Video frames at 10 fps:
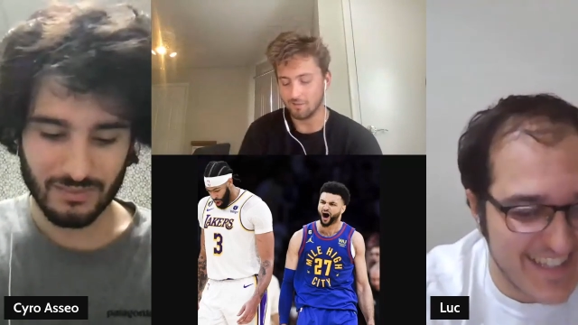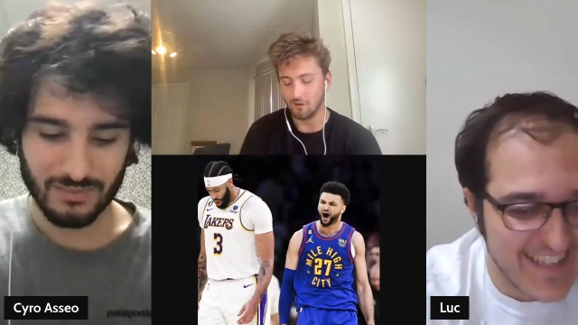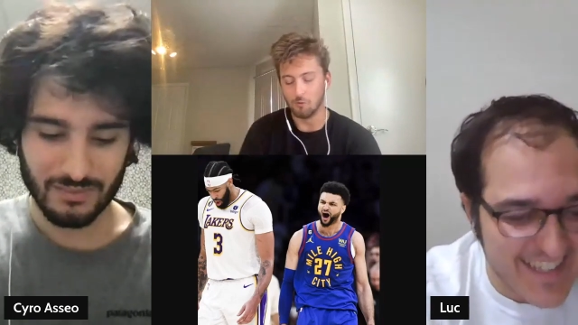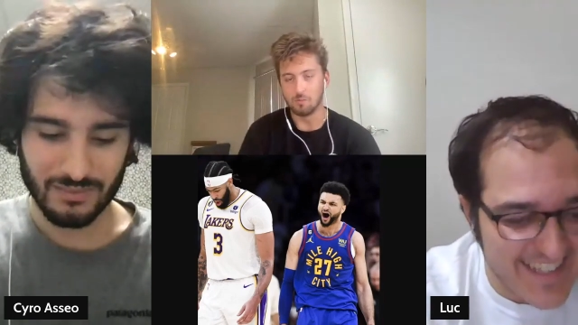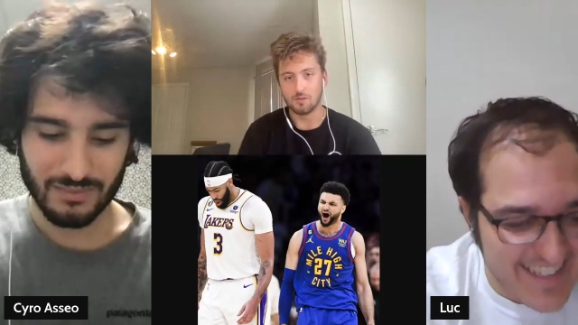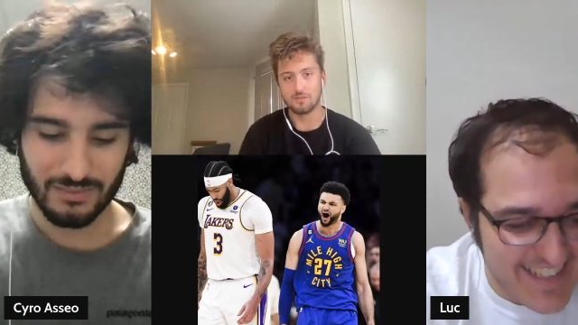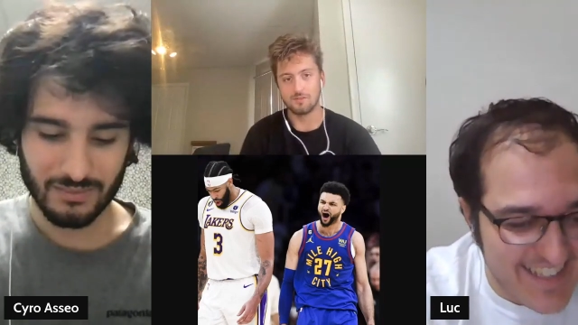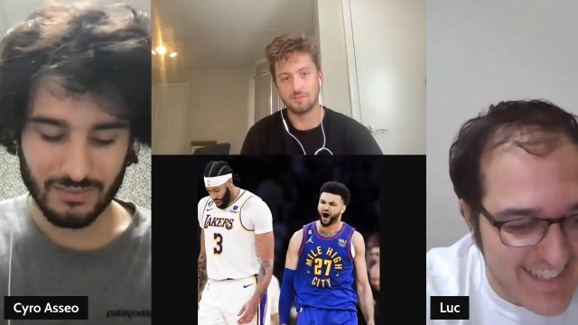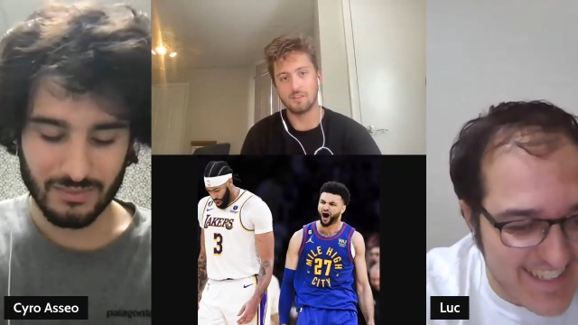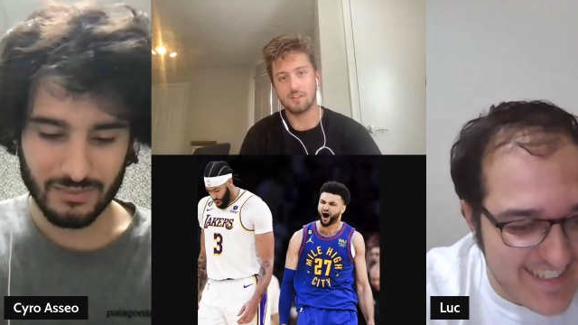Speaker 1: Nope.
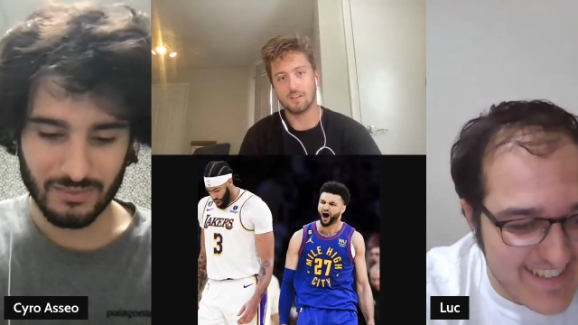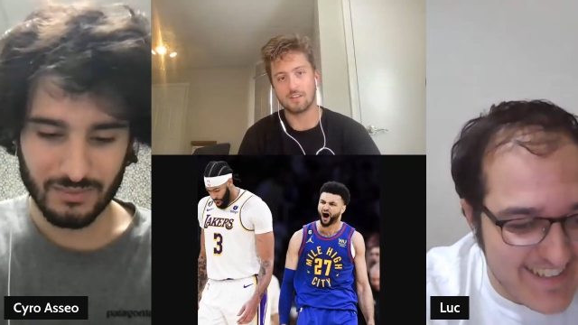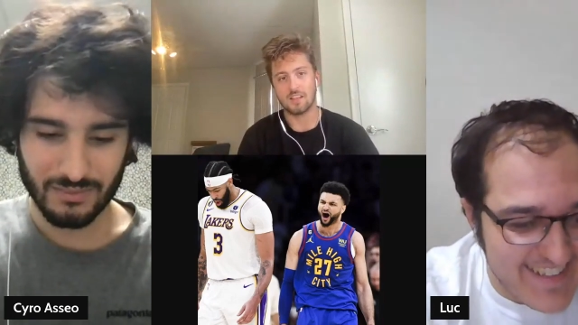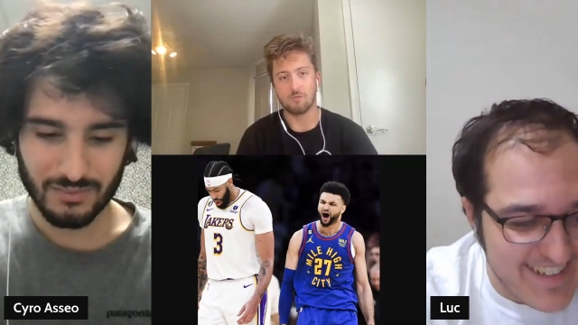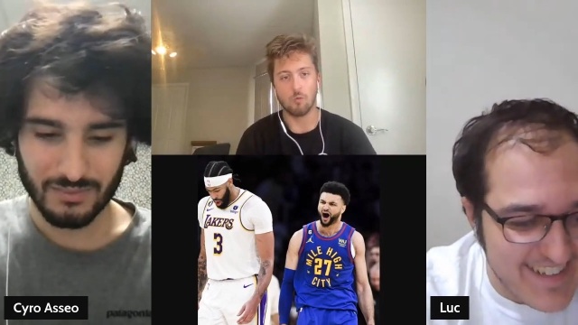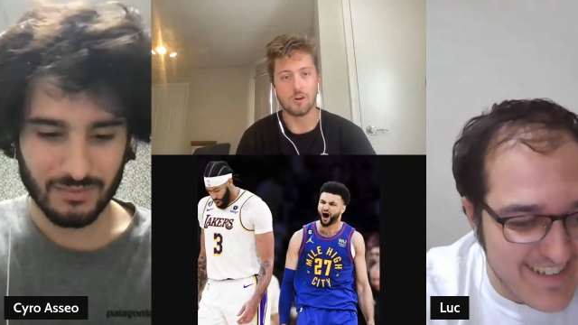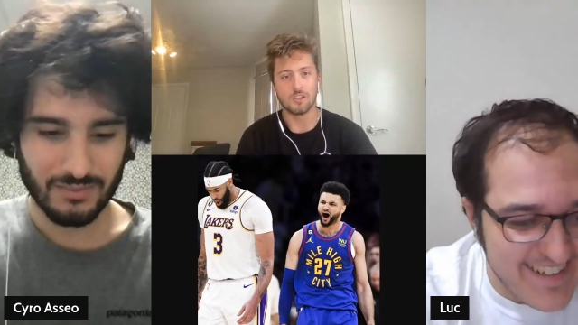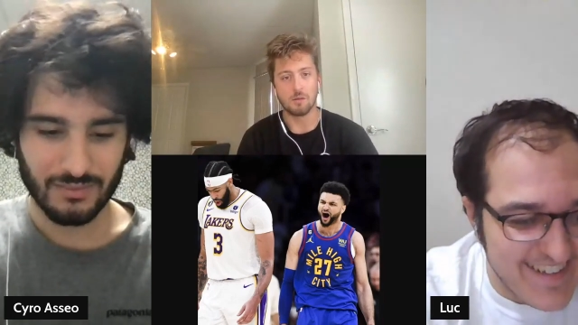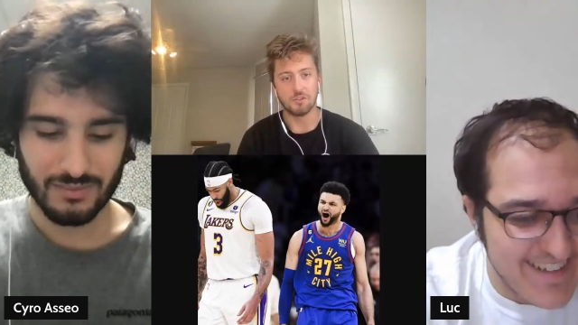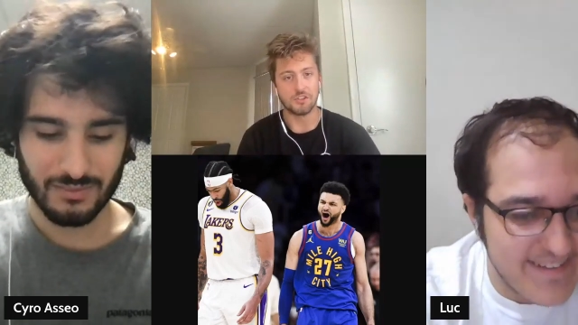He's had one
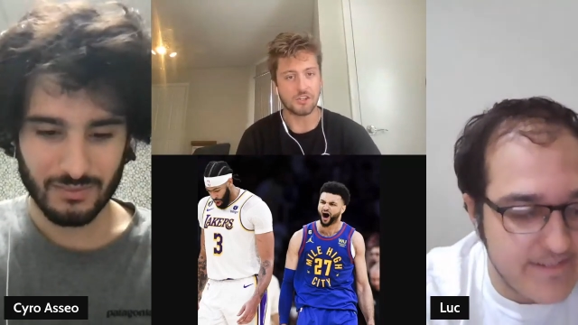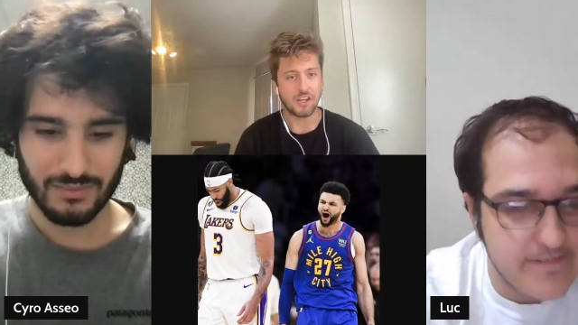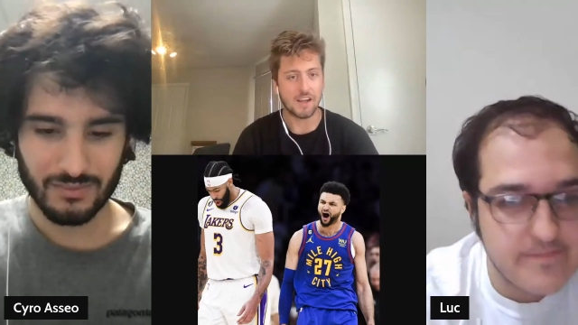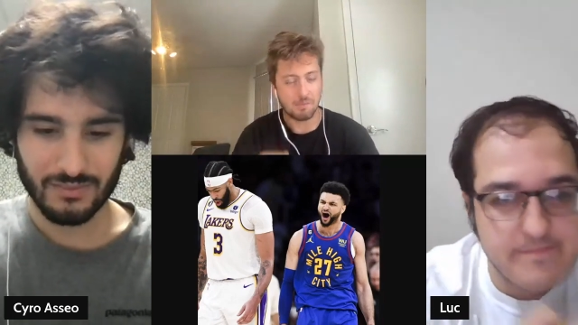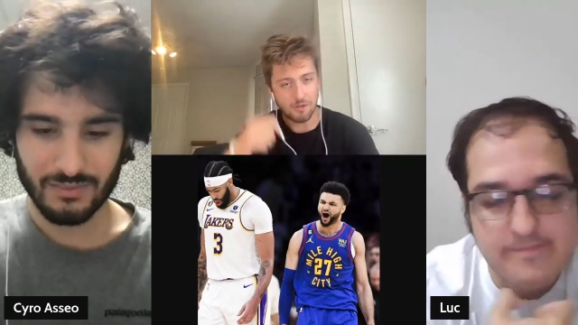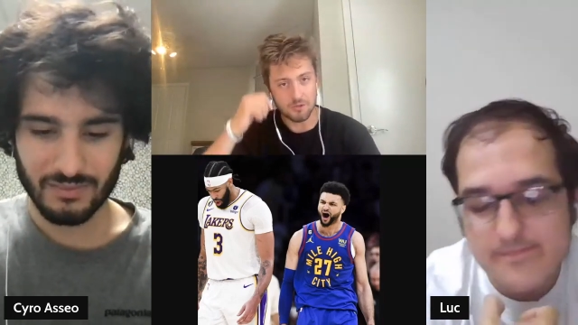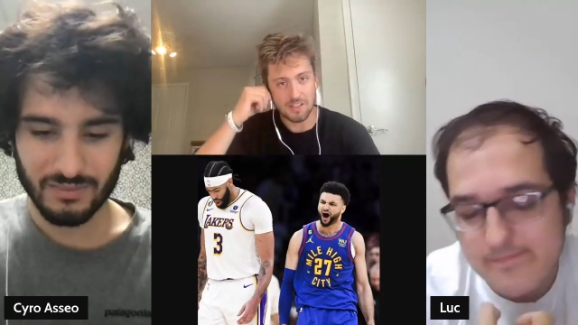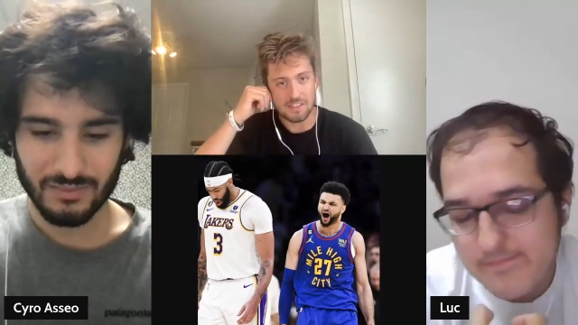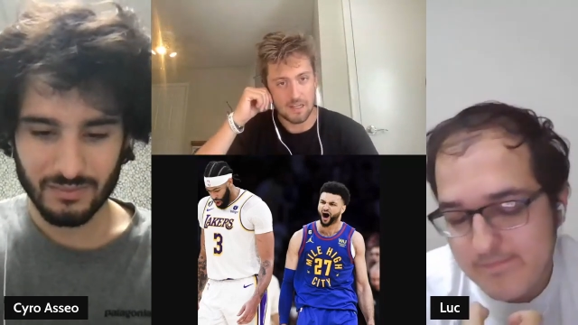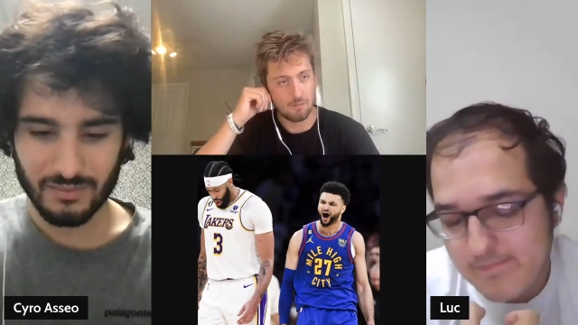double digit game and it was
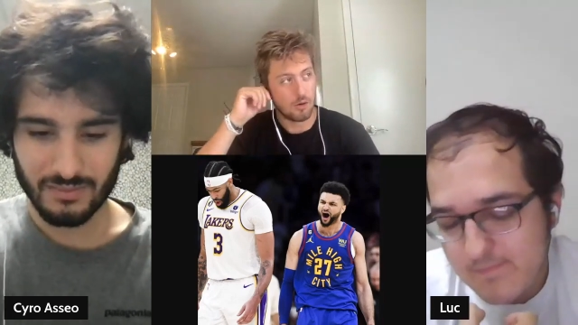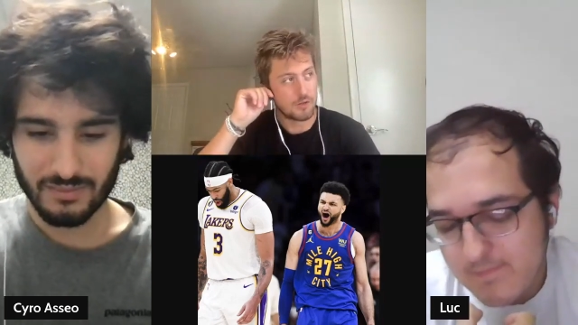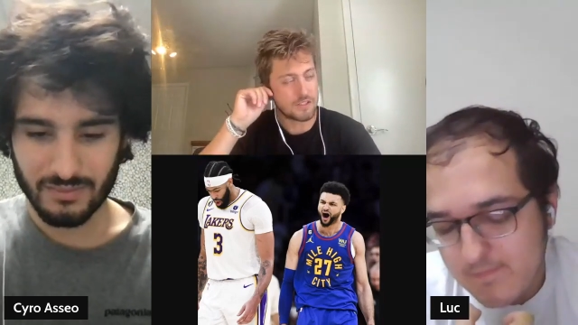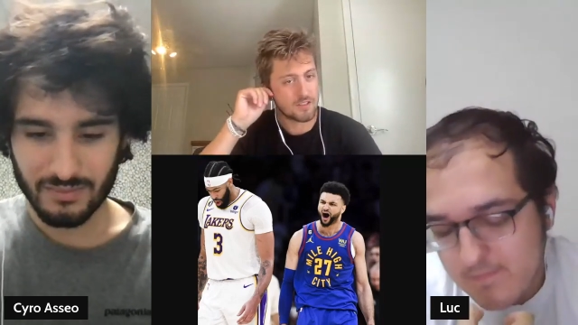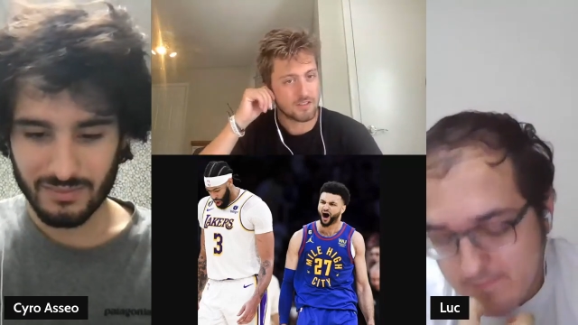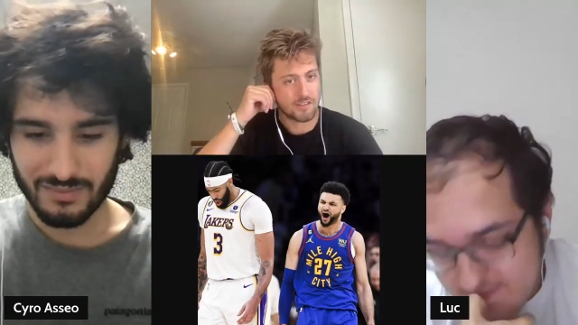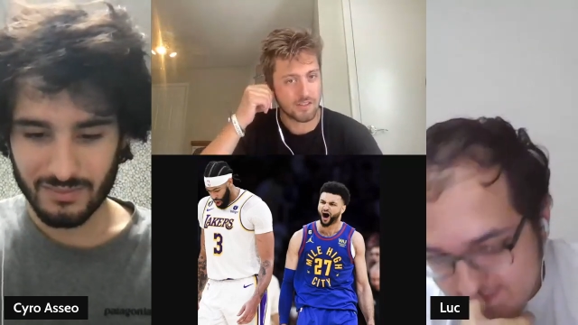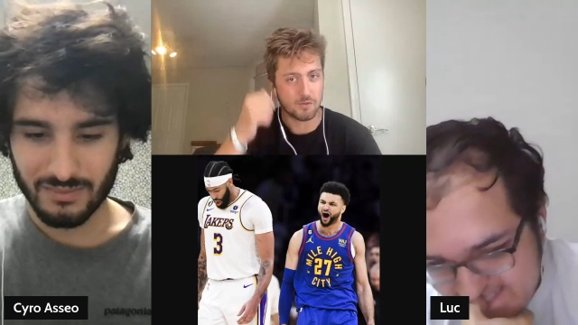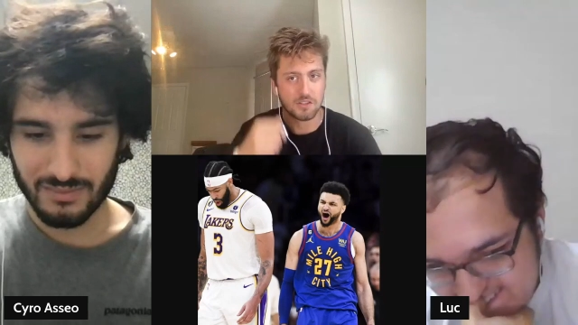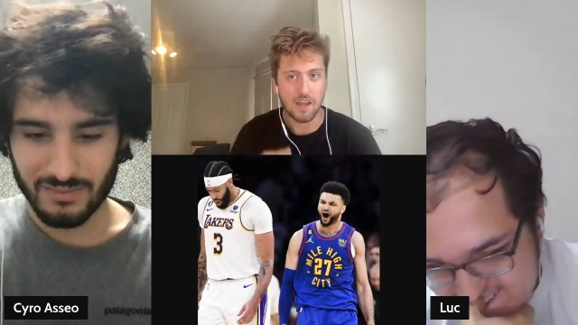like 10 points.
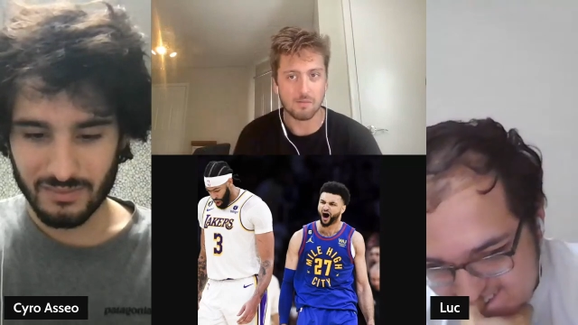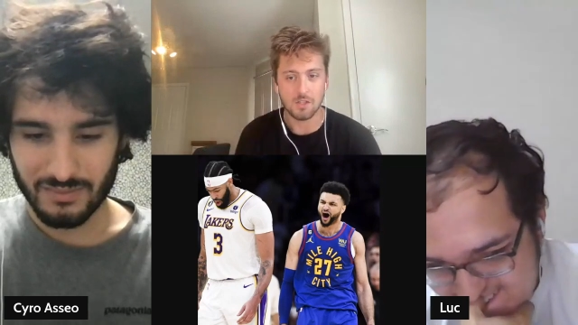It was game